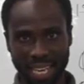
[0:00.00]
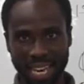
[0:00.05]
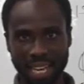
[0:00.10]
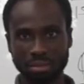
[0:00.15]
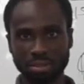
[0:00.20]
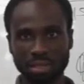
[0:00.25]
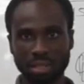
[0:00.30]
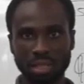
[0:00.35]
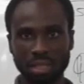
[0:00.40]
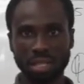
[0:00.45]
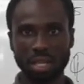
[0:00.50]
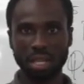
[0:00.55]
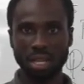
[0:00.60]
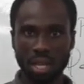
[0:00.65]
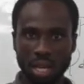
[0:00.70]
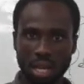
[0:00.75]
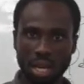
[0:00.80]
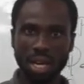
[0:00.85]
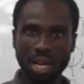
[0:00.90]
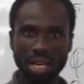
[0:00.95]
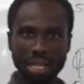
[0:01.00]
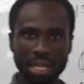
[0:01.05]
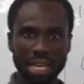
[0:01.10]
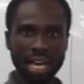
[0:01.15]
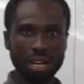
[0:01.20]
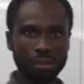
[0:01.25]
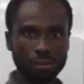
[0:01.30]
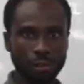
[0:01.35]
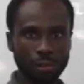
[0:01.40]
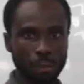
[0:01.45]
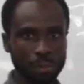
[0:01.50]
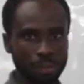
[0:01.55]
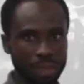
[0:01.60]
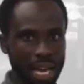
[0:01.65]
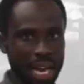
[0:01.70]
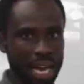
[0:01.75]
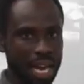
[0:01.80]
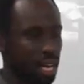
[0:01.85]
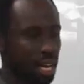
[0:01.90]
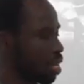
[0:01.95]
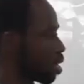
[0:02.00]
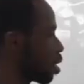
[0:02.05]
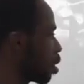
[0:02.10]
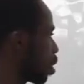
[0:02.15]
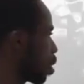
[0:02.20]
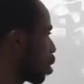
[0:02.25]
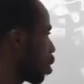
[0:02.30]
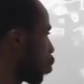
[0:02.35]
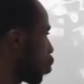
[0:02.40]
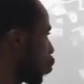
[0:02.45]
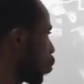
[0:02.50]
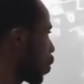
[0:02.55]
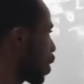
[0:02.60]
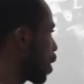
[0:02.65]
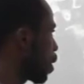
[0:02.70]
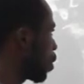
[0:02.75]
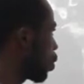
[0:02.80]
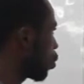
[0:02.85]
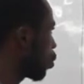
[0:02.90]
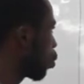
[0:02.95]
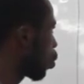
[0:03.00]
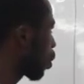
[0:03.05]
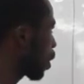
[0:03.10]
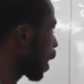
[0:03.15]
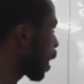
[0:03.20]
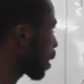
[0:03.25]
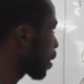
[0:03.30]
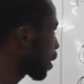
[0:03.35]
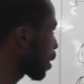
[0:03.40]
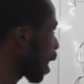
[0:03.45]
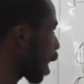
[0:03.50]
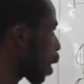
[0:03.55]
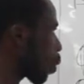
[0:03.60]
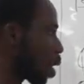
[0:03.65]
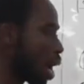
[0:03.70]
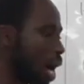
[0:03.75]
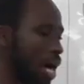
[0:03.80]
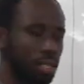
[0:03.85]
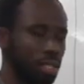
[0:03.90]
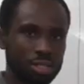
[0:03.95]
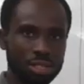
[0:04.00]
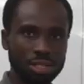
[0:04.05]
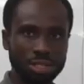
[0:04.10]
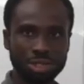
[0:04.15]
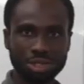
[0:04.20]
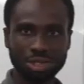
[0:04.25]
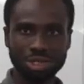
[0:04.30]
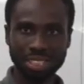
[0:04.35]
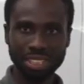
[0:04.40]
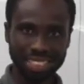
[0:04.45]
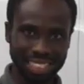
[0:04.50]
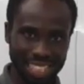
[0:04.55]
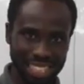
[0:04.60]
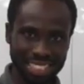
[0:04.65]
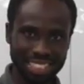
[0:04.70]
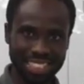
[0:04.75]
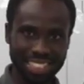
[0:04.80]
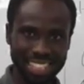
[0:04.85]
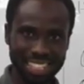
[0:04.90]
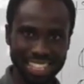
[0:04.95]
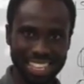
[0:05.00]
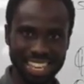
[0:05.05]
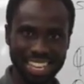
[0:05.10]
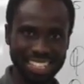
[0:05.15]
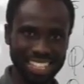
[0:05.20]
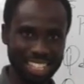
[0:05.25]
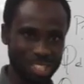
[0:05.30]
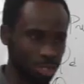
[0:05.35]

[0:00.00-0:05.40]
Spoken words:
curves, and then from there we look at our shortage and the